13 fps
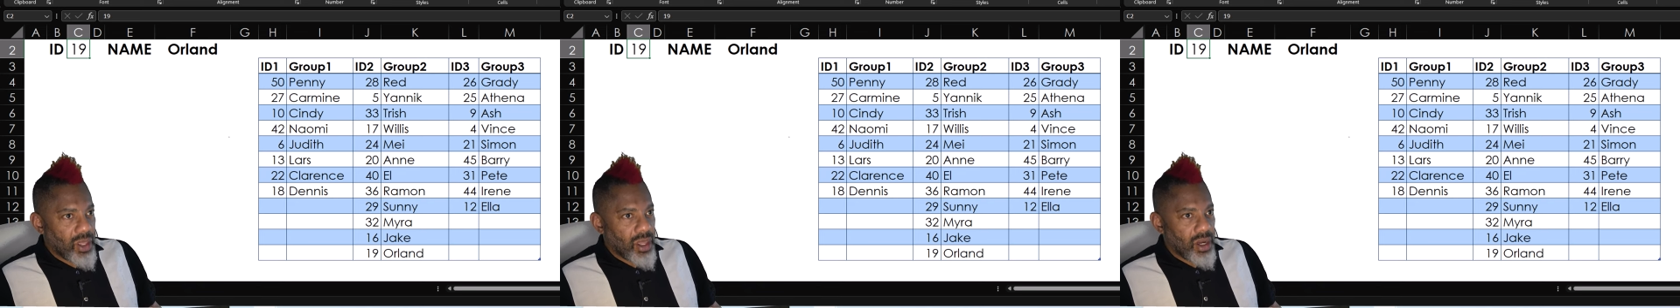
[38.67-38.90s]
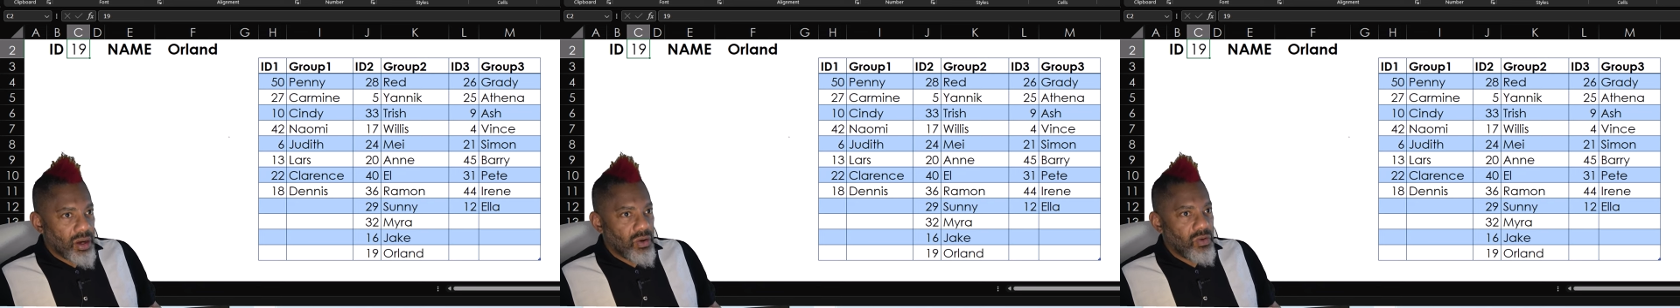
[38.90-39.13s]

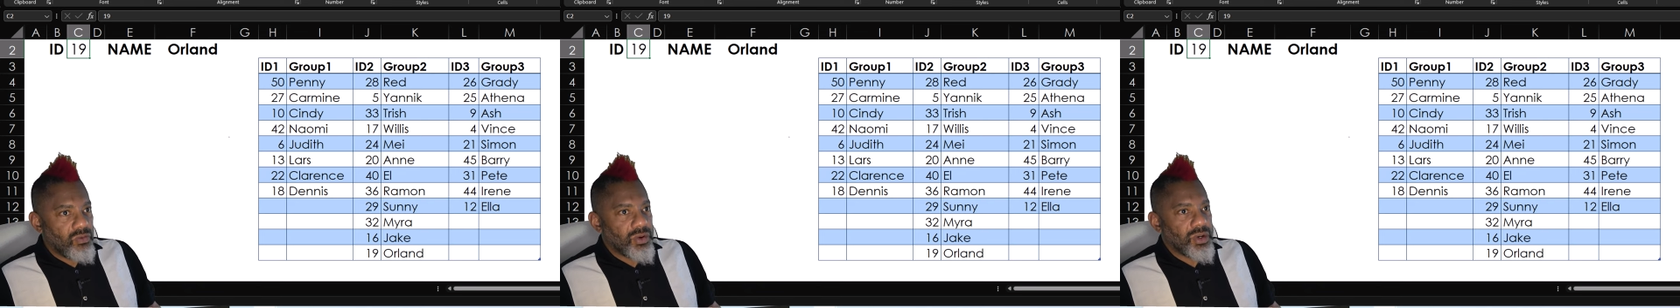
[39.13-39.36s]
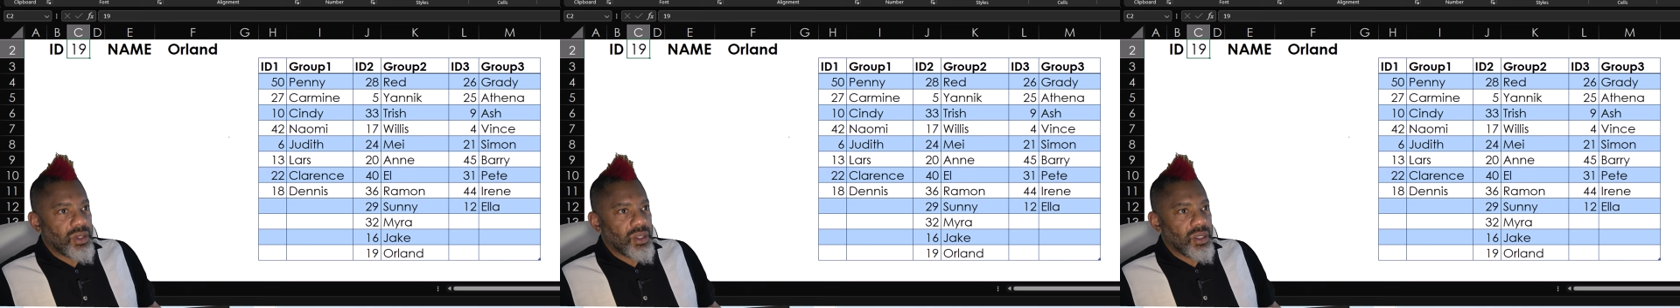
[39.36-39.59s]
and
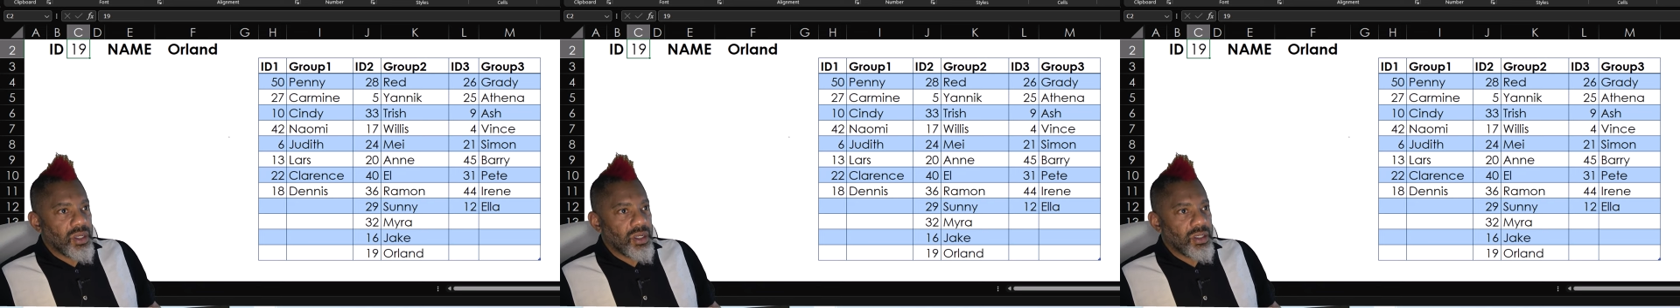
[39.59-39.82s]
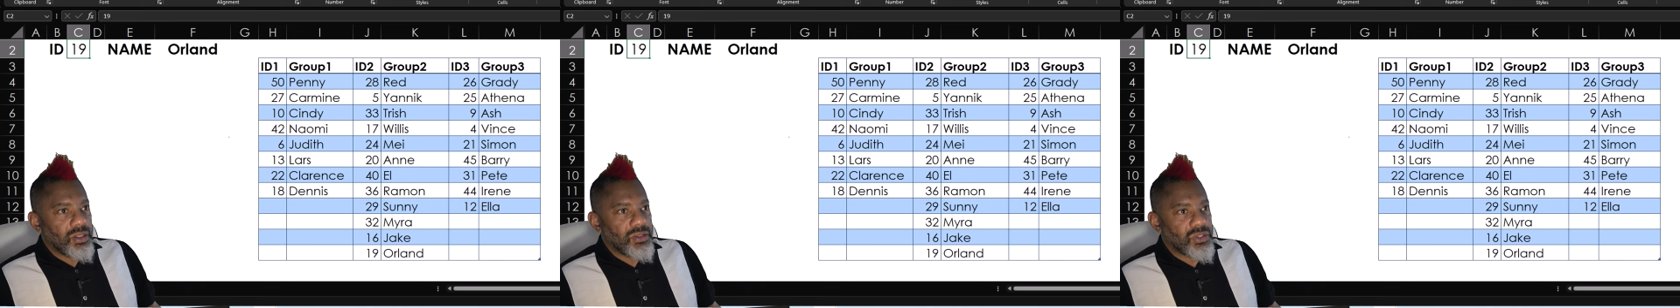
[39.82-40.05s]
over
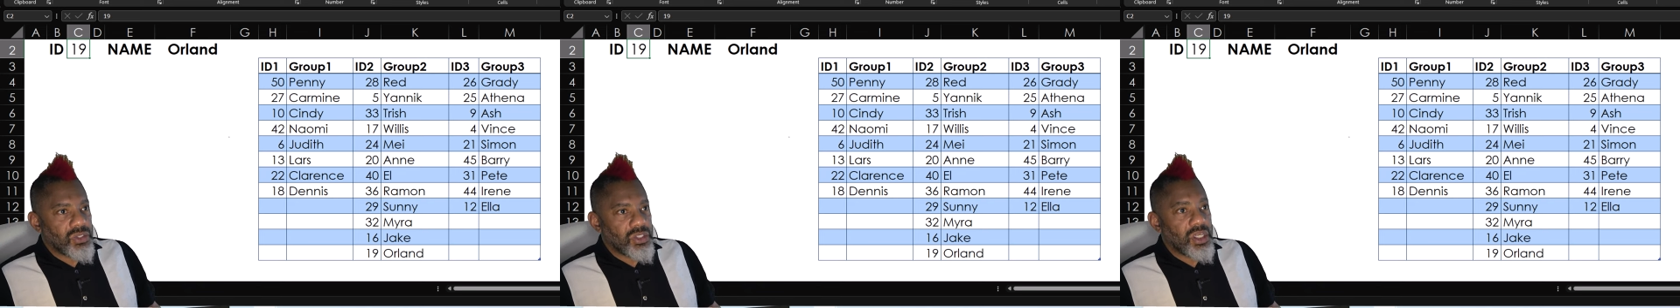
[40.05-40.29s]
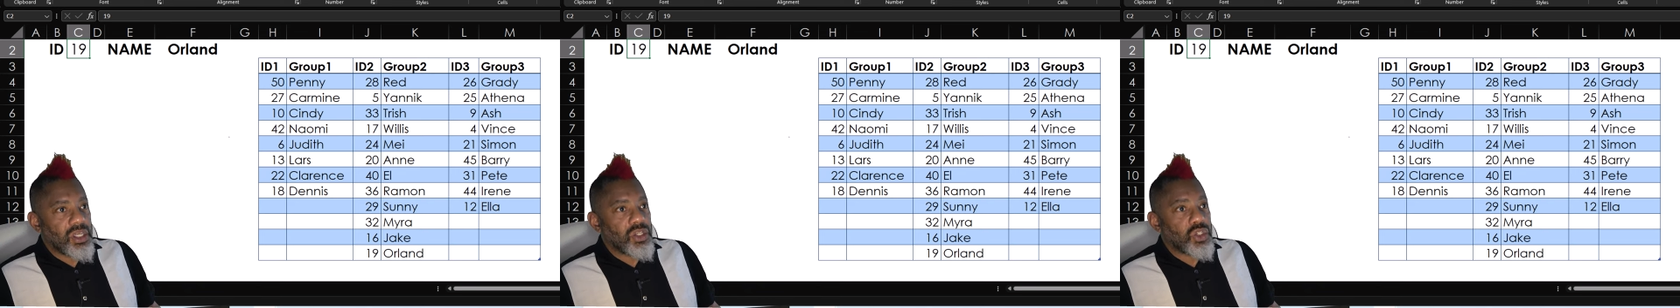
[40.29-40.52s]
in
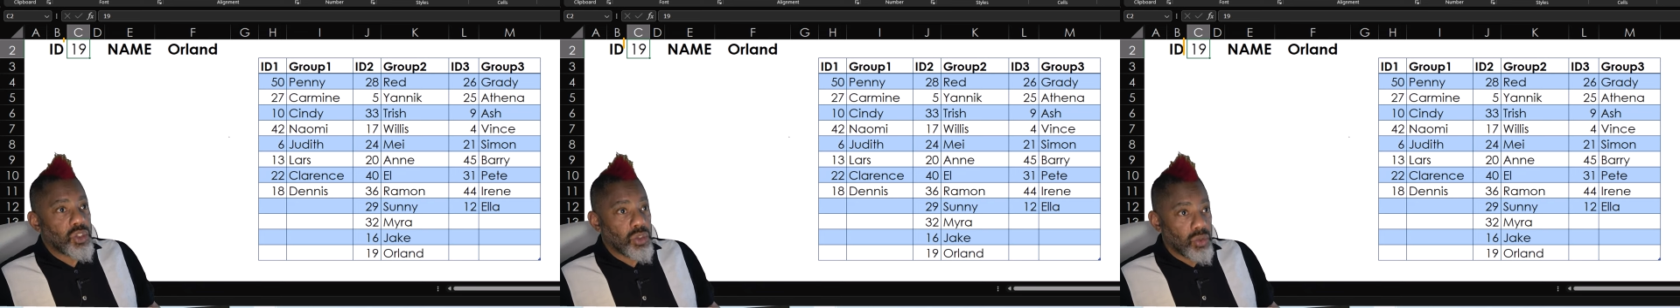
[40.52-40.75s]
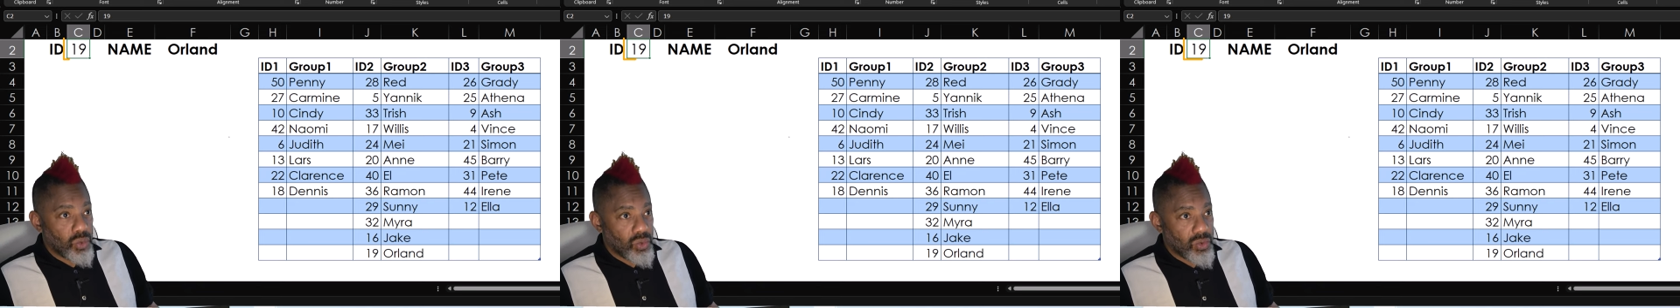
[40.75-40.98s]

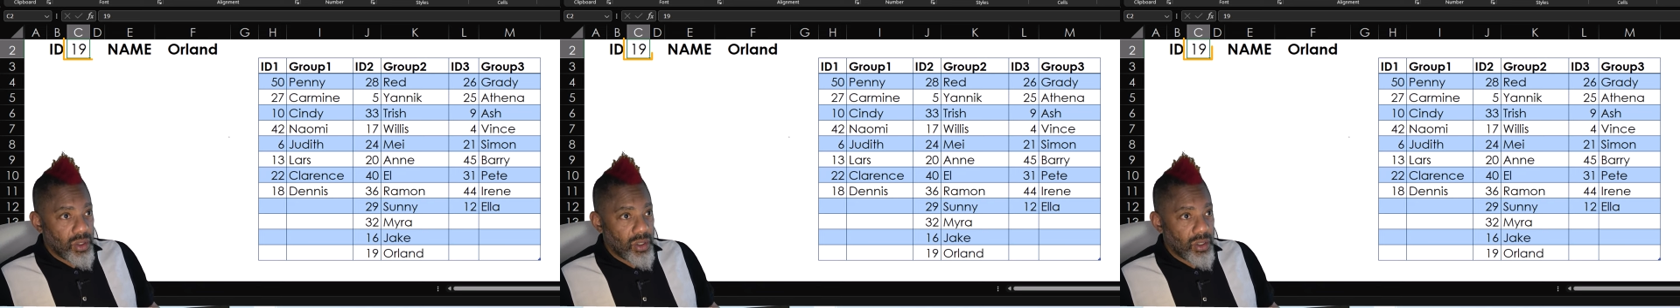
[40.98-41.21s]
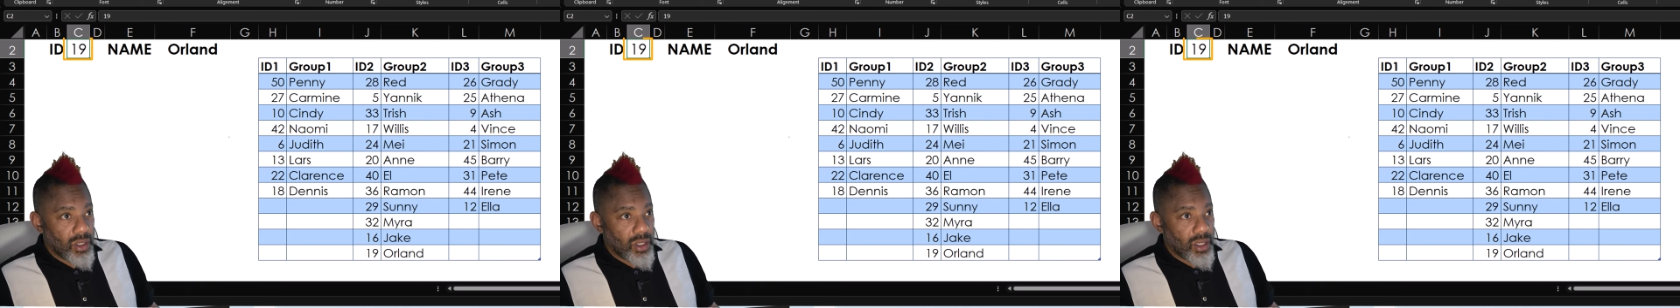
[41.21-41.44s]
C2,
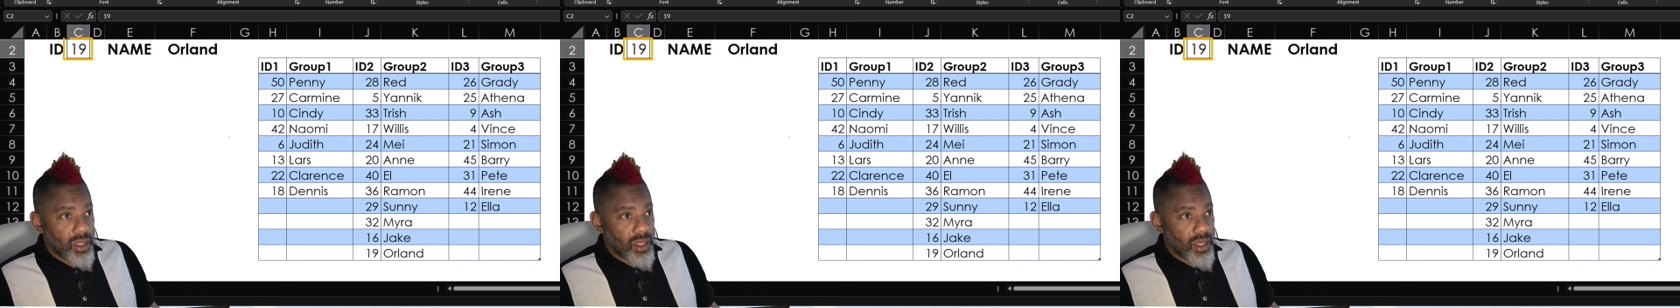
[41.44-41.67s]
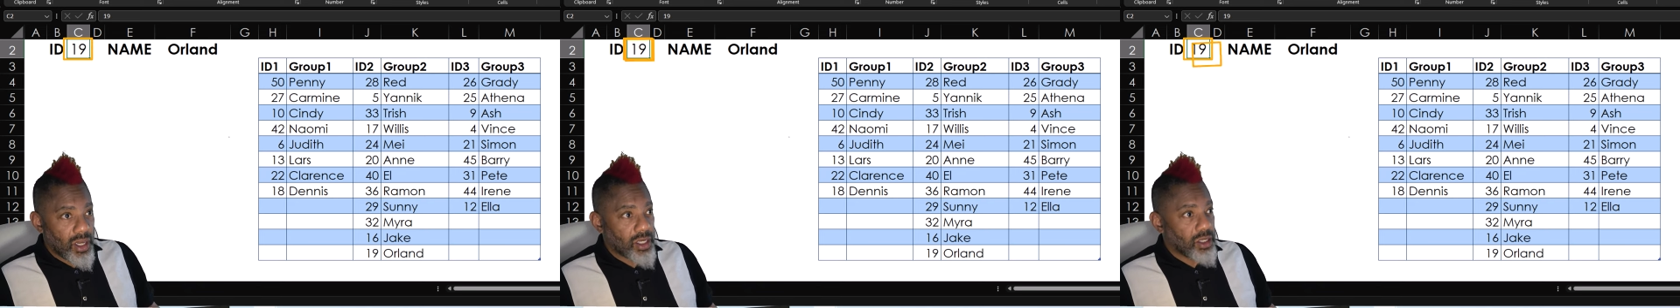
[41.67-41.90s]

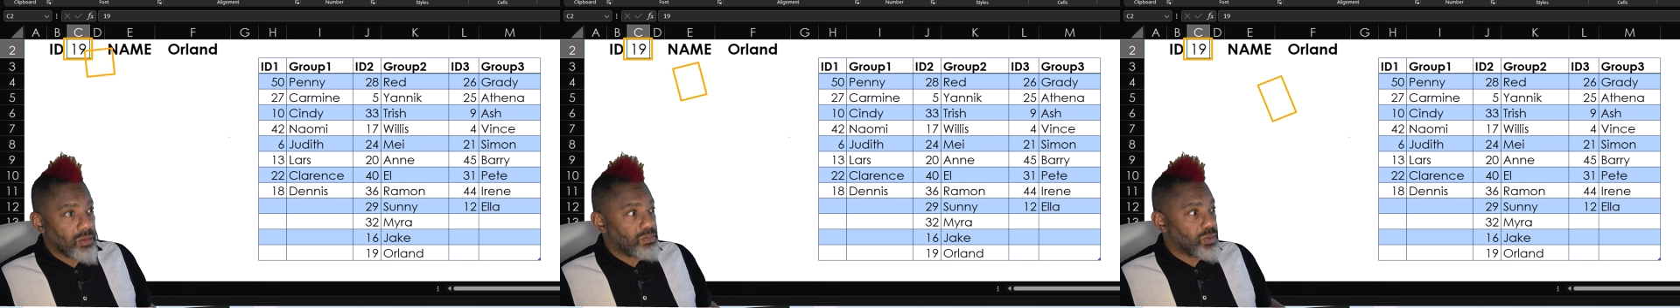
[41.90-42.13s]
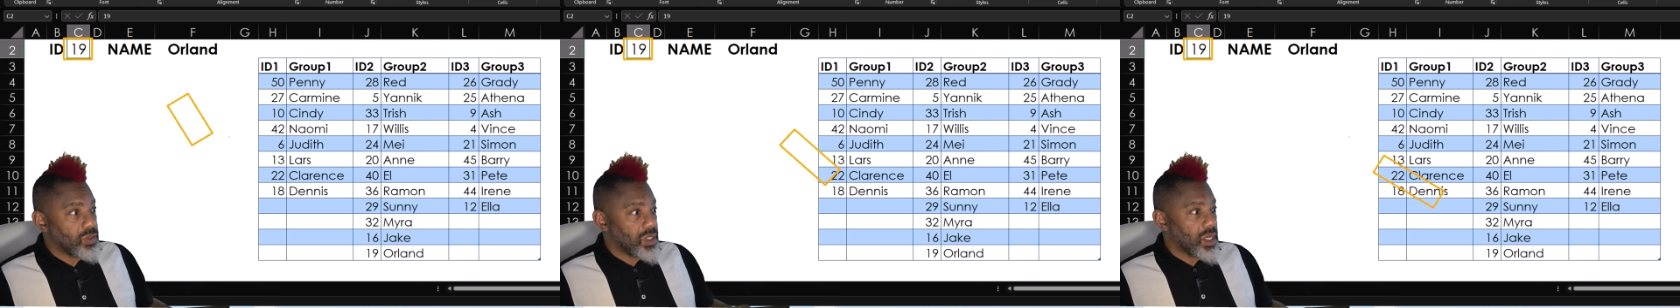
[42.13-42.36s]
I can
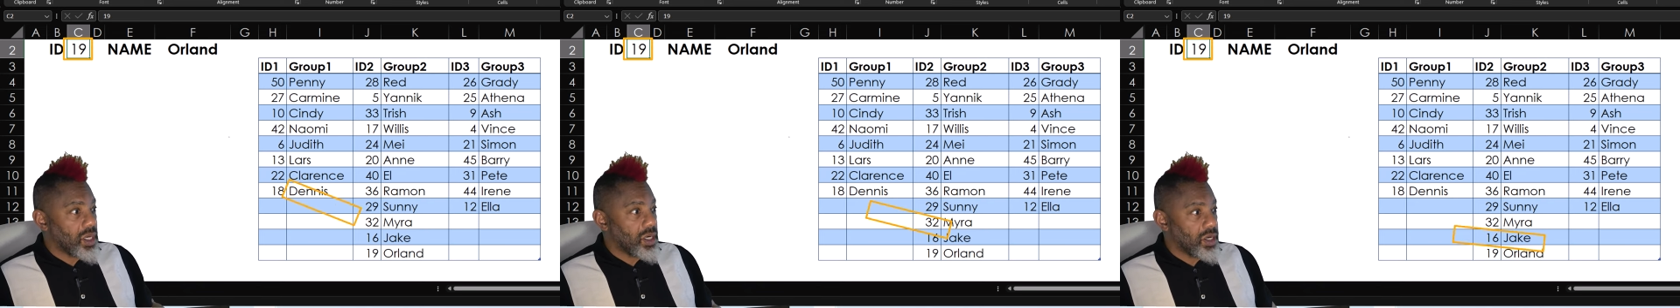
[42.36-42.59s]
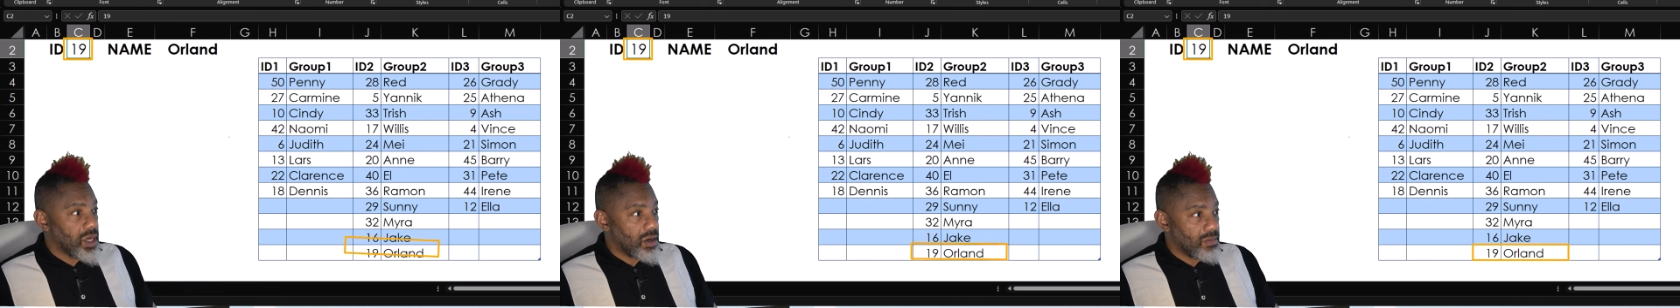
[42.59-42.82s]
put in a
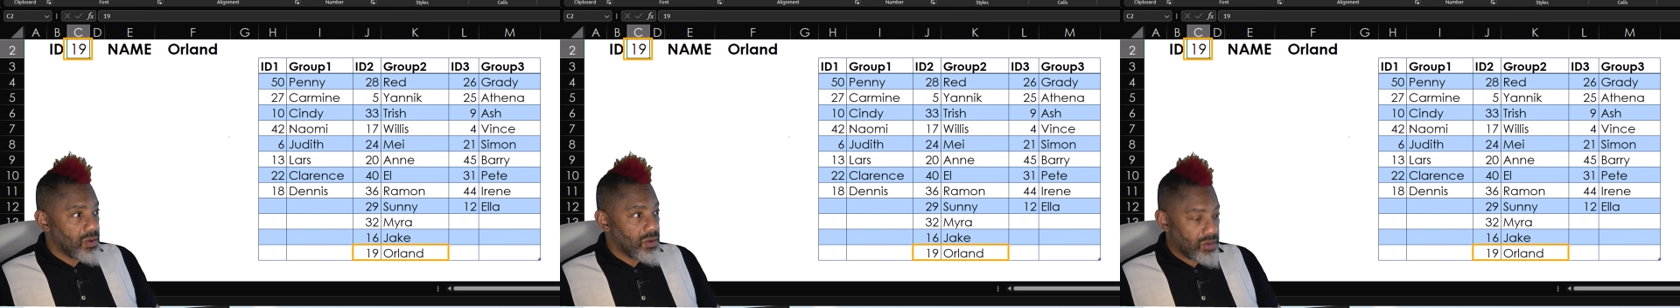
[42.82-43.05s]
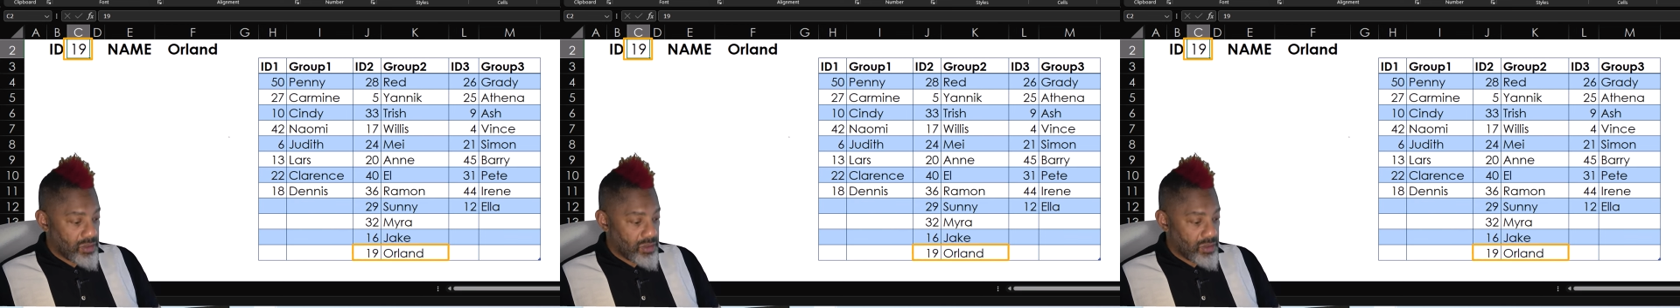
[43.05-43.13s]
number.